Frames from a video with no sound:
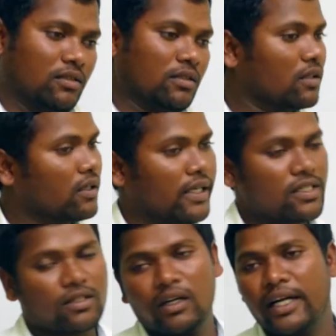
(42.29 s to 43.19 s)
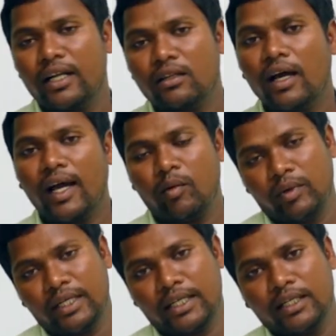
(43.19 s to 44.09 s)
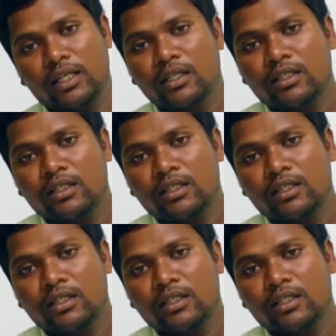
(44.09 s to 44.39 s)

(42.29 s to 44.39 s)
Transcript: um, rest under the apple tree.